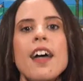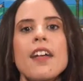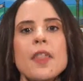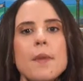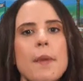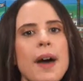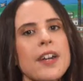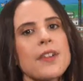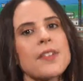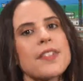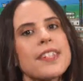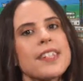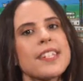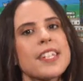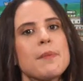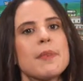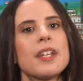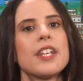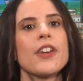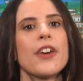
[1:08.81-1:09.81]
The battle
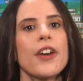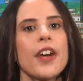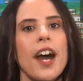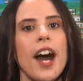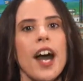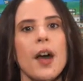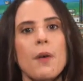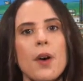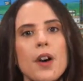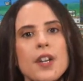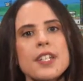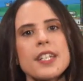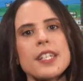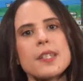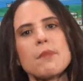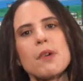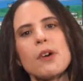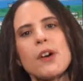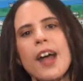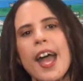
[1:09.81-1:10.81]
system in Yokai Watch is
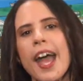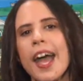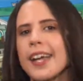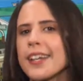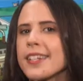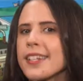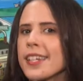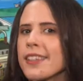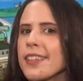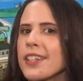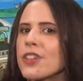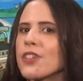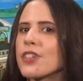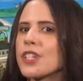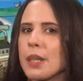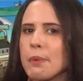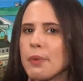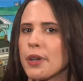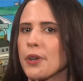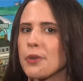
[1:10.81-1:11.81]
more hectic than your
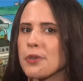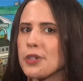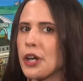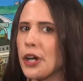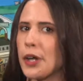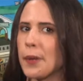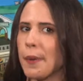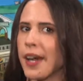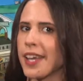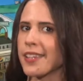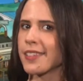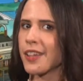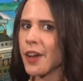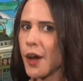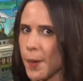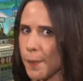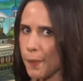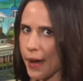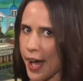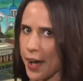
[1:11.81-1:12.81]
typical turn-based
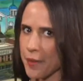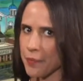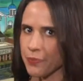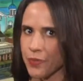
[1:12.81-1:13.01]
combat.